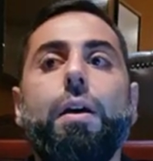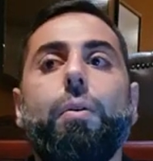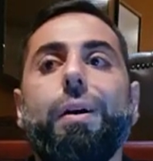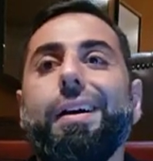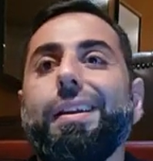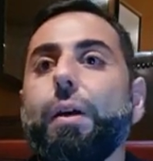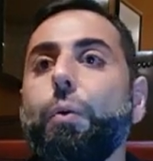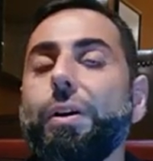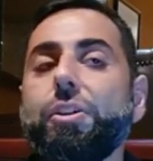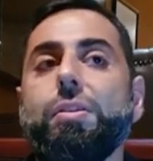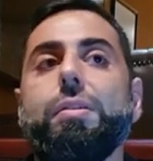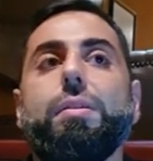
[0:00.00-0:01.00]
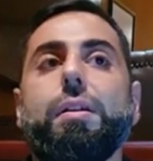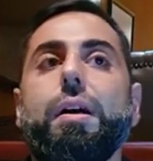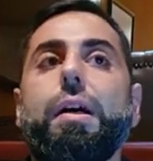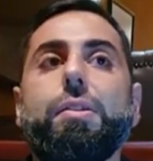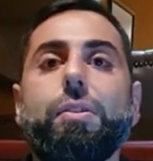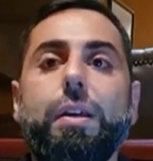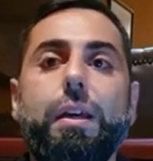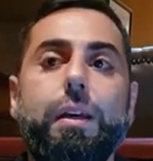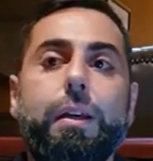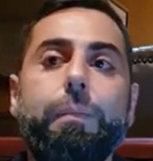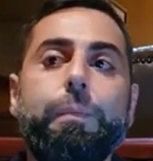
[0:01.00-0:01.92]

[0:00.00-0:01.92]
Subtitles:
what kind of questions they're asking.